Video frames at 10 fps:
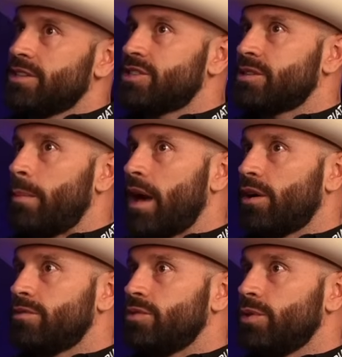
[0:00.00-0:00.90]
it's just a matter
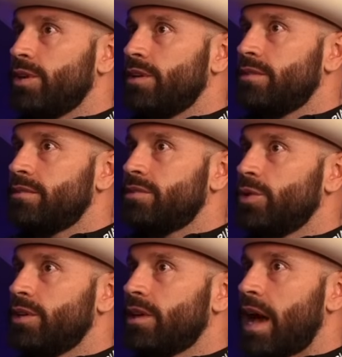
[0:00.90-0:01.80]
of
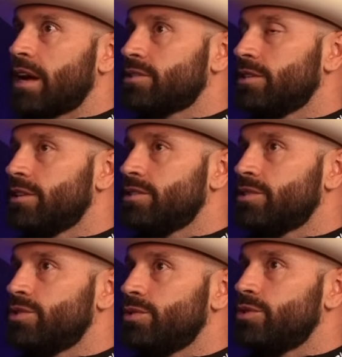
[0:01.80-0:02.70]
doing actually things
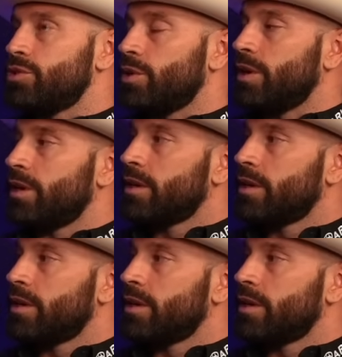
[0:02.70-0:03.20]
that you enjoy.